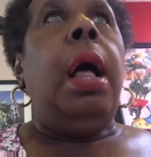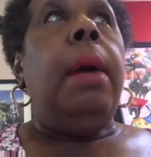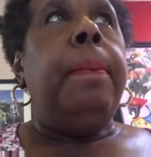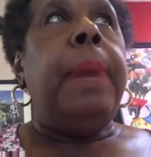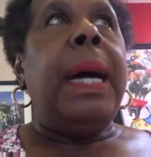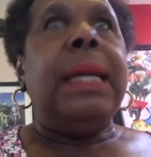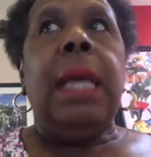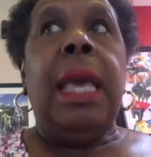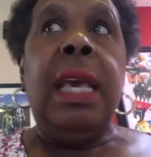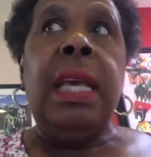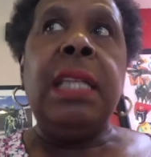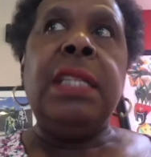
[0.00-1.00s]
but
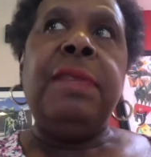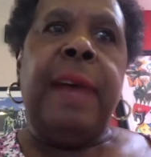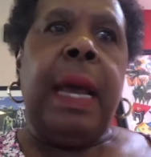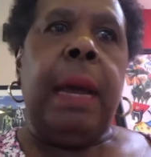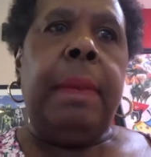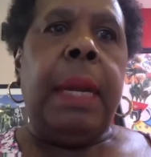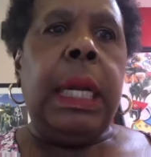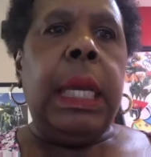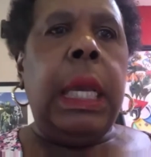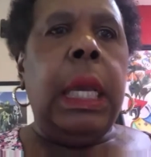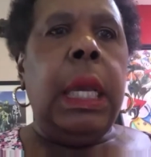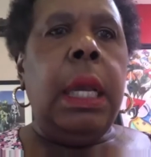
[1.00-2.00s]
his
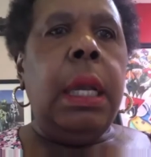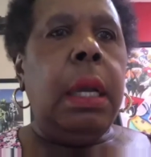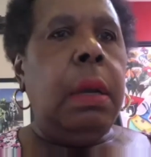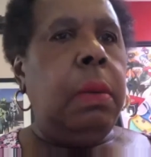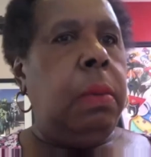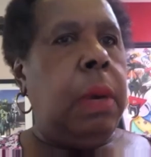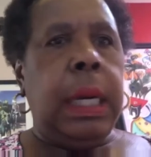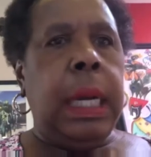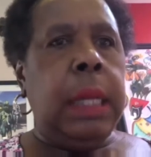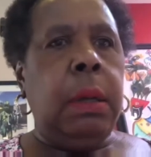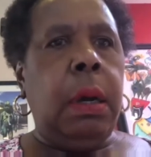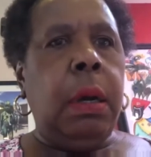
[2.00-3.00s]
family were
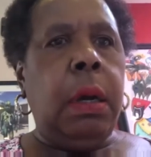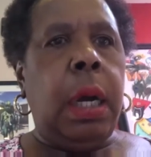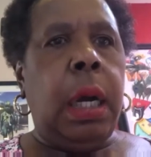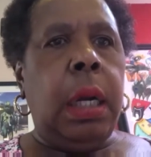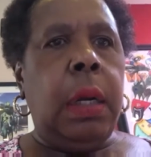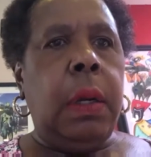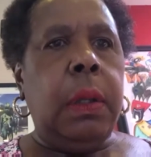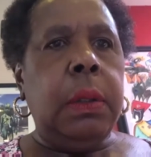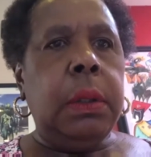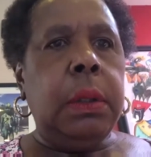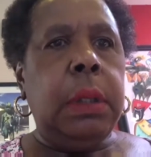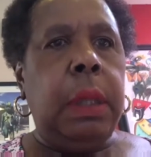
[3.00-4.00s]
not Cocolos.
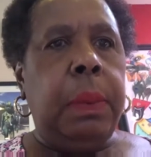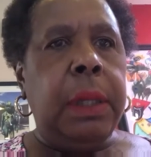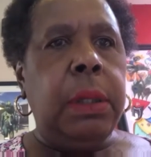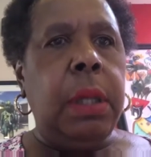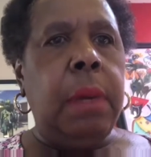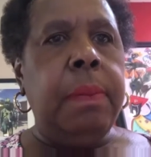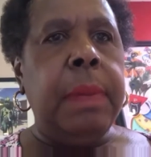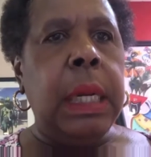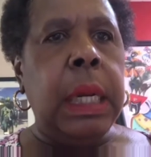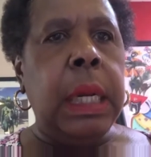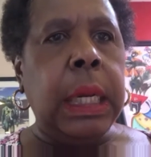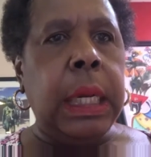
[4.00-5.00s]
They were
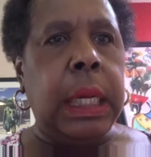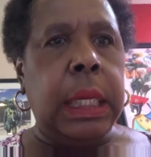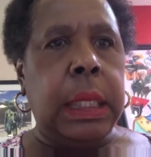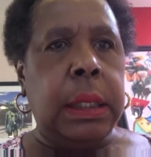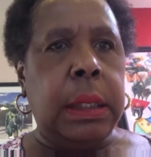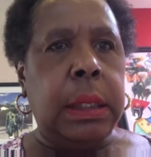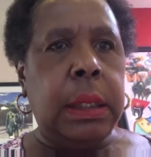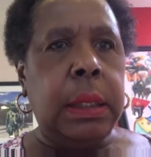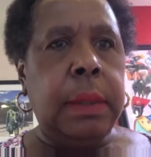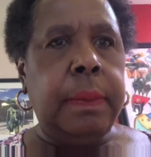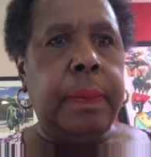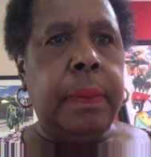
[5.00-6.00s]
Dominicans.
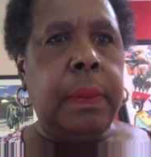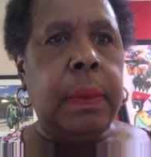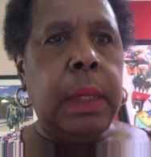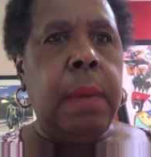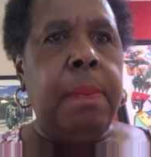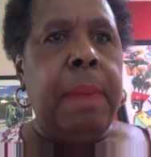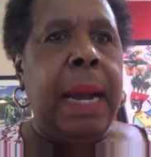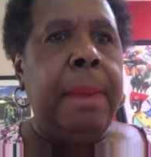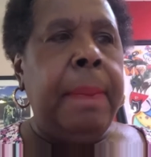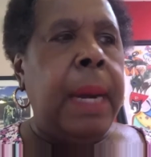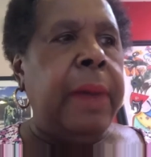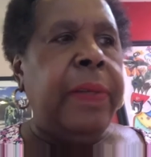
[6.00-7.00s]
My
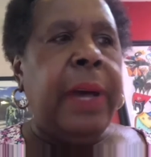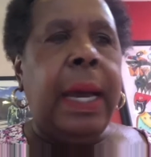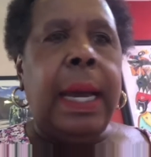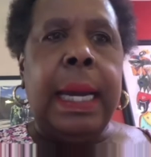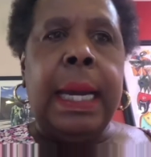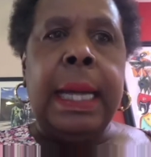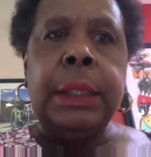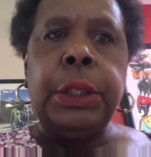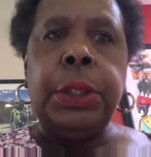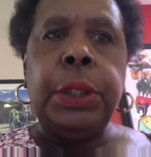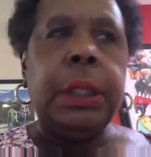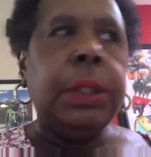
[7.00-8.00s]
mother and
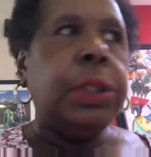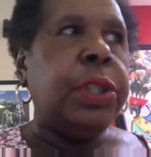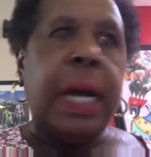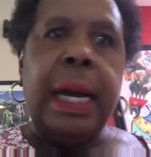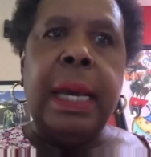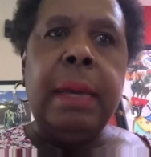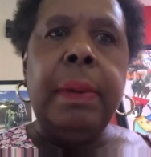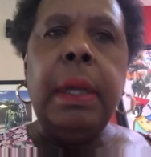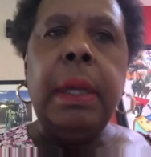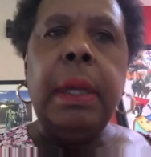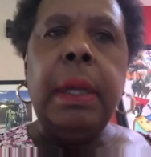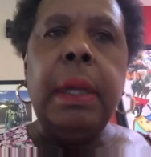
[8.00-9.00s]
her tribe,
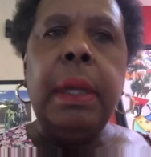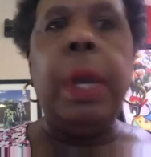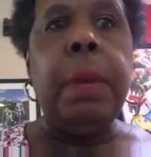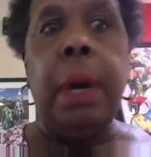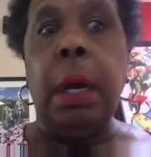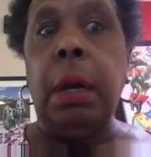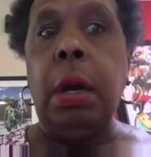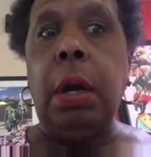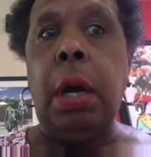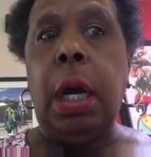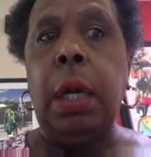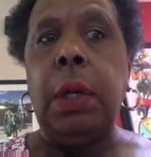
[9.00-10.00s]
we were
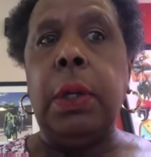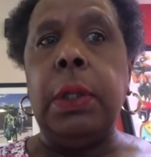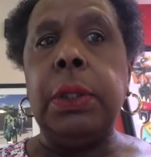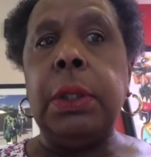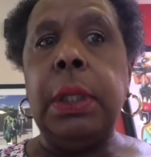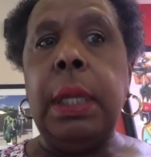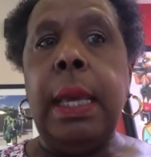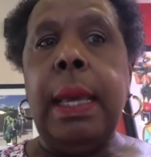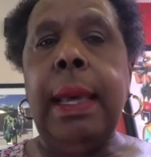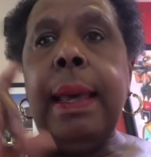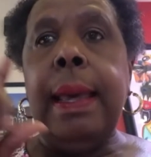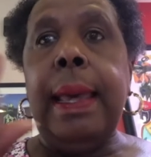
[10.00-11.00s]
Cocolos,
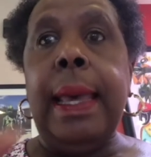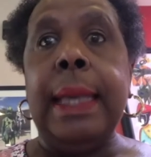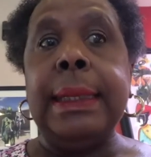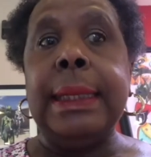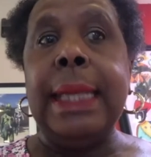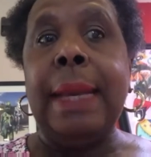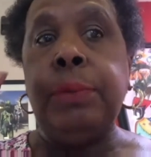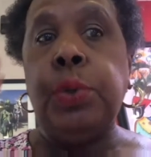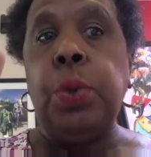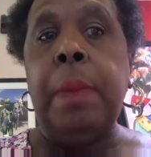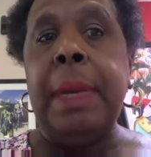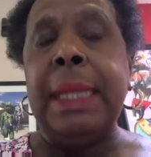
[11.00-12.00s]
except
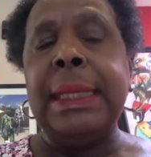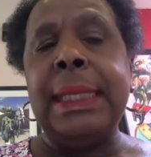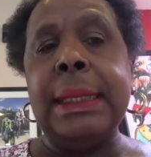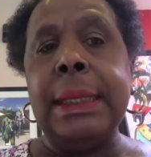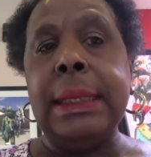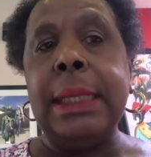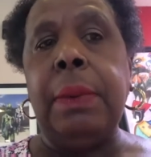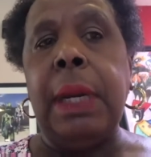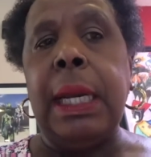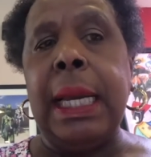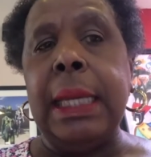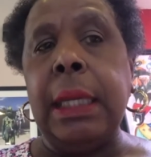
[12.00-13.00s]
two of my sisters that were
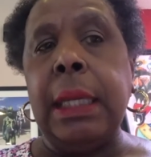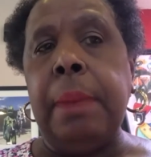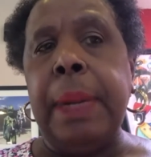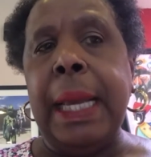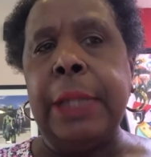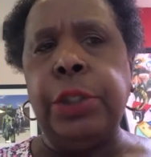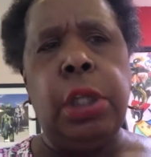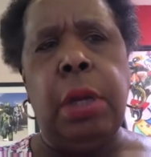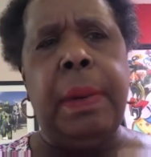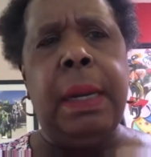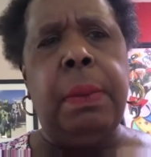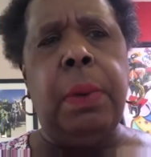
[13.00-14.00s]
light complexion.
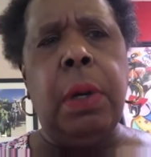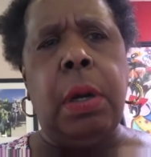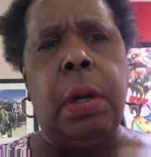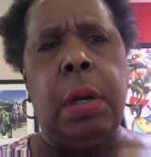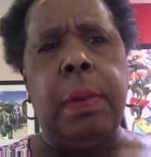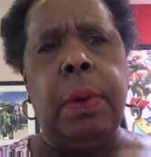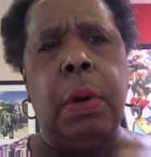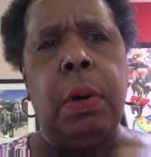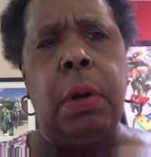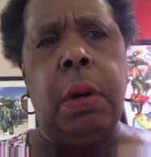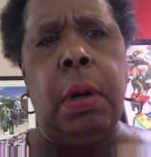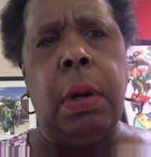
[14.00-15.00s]
Nobody would call them
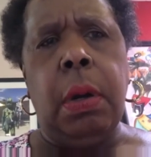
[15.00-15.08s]
Cocolo.